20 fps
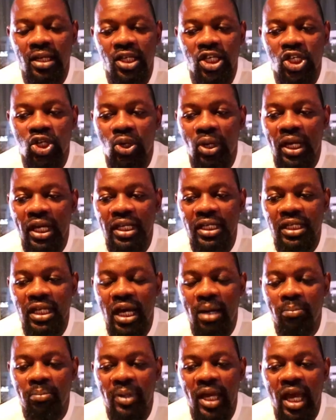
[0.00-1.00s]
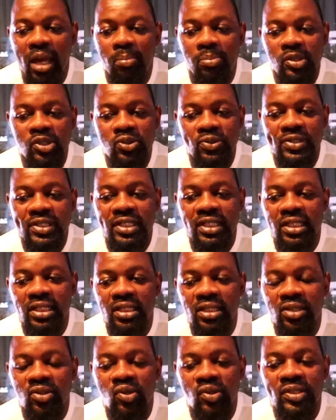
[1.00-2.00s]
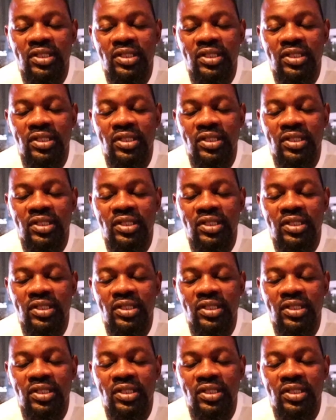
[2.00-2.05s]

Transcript: you know, and I'm happy to see, you know,